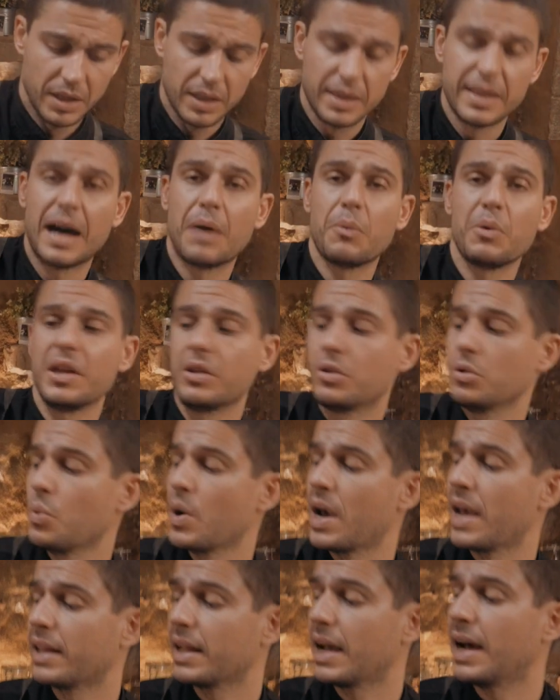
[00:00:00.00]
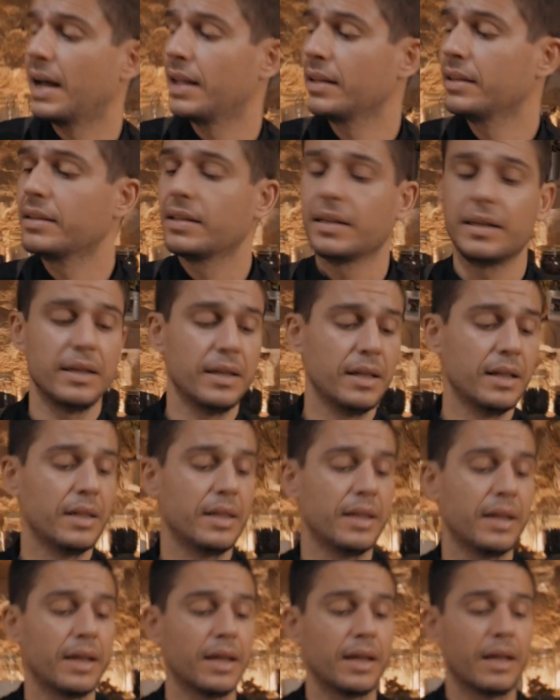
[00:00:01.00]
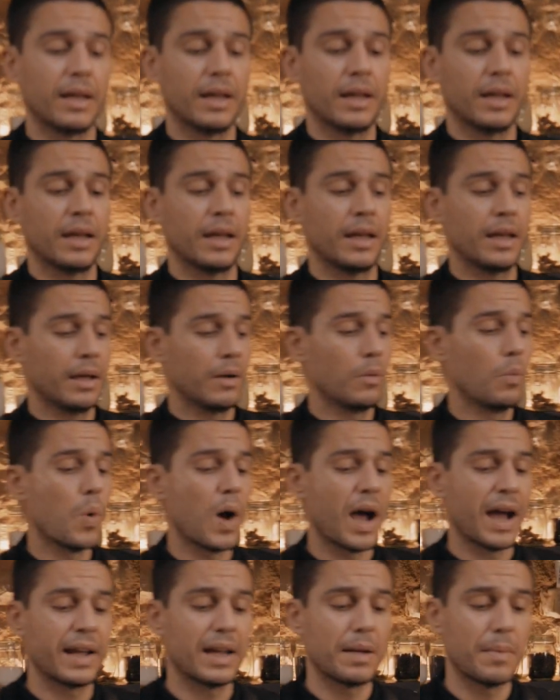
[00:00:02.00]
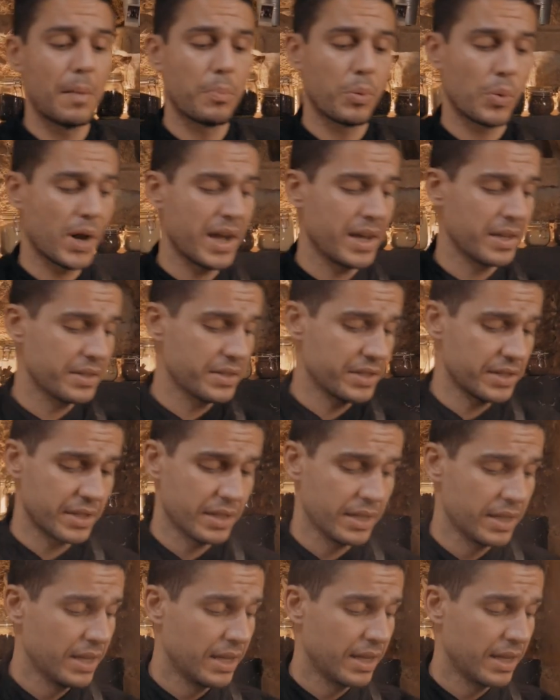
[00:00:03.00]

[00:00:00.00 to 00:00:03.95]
Now we need to wait until the wine evaporates,